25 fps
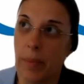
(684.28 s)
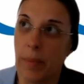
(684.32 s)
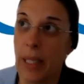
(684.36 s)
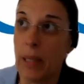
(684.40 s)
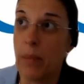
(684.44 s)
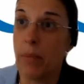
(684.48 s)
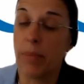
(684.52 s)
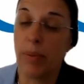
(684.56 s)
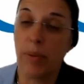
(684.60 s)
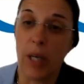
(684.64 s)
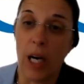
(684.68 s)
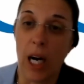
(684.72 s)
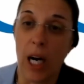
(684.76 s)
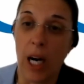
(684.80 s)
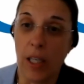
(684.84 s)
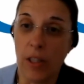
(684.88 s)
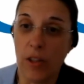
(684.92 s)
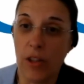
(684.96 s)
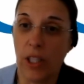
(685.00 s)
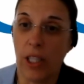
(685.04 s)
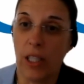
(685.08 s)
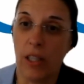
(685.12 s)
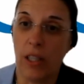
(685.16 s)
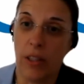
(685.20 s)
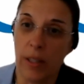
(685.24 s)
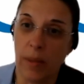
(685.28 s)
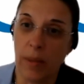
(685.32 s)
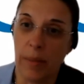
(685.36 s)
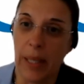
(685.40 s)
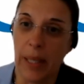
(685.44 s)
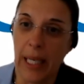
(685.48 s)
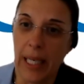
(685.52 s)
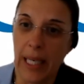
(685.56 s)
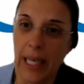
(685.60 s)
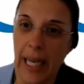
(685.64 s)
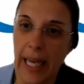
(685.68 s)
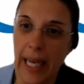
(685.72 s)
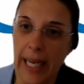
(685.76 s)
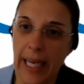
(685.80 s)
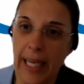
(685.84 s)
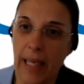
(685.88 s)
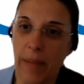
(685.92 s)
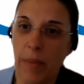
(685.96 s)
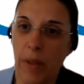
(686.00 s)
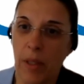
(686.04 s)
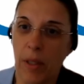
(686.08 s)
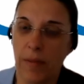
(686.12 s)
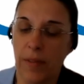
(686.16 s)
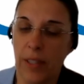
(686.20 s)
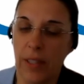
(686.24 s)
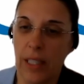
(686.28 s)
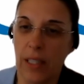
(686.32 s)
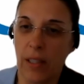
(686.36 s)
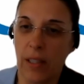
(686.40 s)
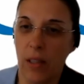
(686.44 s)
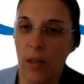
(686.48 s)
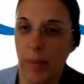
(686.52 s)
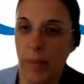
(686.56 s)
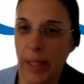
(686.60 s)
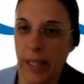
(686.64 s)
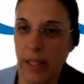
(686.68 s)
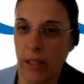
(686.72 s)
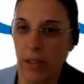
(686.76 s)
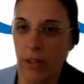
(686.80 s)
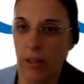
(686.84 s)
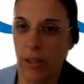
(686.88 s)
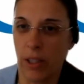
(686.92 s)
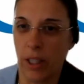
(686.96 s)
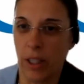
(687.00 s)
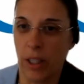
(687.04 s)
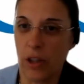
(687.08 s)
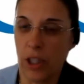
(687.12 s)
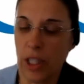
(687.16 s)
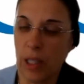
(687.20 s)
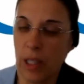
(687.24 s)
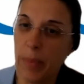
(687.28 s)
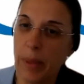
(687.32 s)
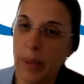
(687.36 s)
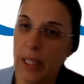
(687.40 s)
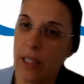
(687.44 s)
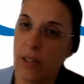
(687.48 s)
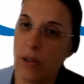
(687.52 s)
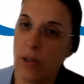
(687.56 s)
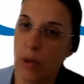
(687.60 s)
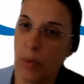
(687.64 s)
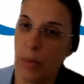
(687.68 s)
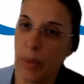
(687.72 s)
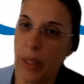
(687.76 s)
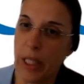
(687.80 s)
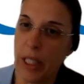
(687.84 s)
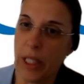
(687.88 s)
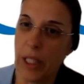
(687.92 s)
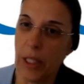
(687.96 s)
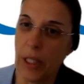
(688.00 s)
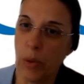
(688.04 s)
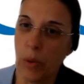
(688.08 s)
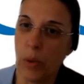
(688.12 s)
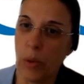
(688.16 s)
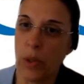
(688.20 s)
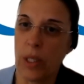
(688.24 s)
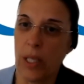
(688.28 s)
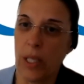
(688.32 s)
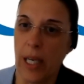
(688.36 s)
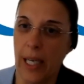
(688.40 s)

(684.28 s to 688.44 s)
project or the main aim of this glomerulus on a chip is to be used